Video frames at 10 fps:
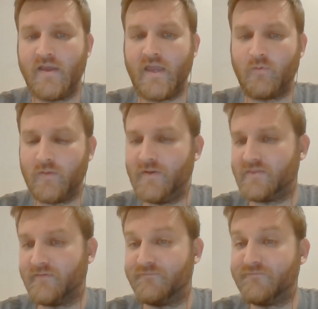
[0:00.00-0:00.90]
and we
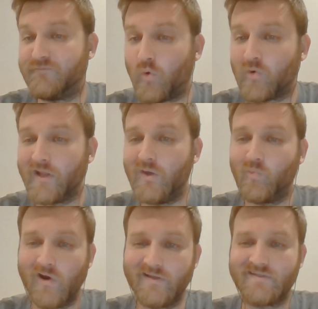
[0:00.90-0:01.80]
beat them
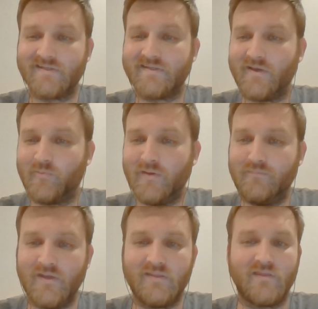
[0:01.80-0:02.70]
41-10. We
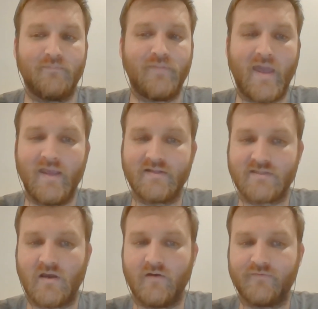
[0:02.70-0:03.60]
beat the pants
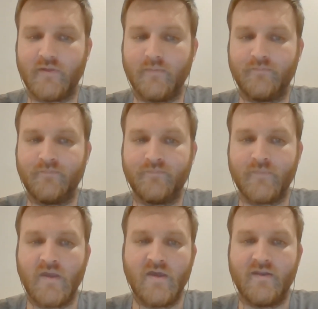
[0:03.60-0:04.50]
off them.
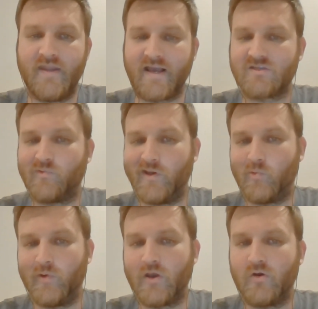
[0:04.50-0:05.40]
Next week,
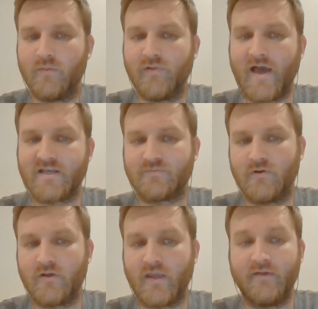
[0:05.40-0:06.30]
we go into
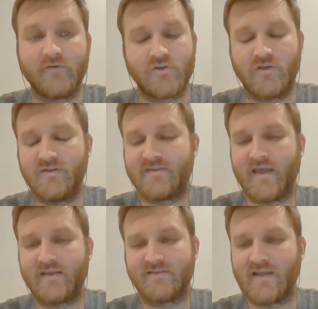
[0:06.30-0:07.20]
Blacksburg, and Virginia
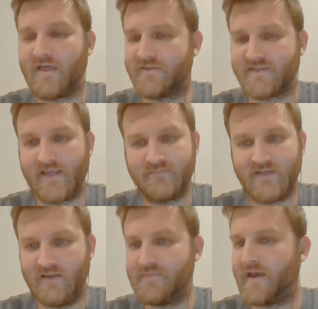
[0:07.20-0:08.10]
Tech is not the same
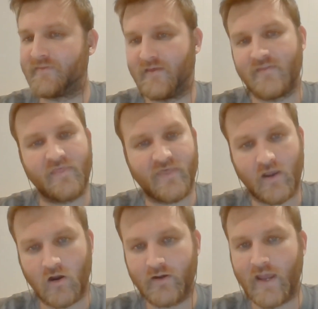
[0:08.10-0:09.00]
team back then that they
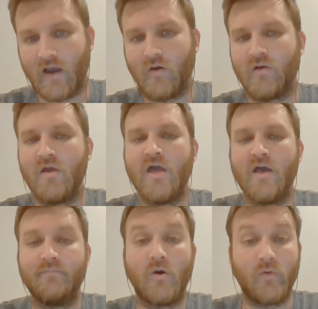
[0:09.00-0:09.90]
are now,
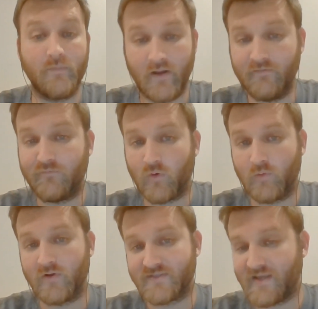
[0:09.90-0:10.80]
but we beat them
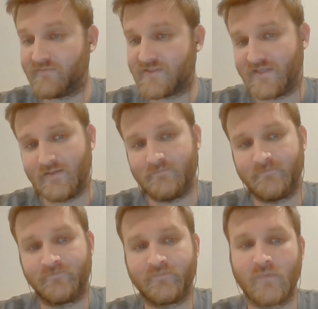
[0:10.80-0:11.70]
41-17.
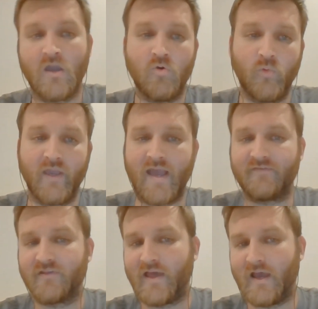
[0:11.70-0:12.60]
Week
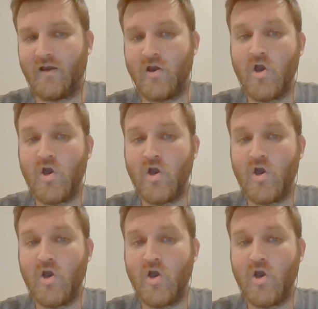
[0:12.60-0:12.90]
after that,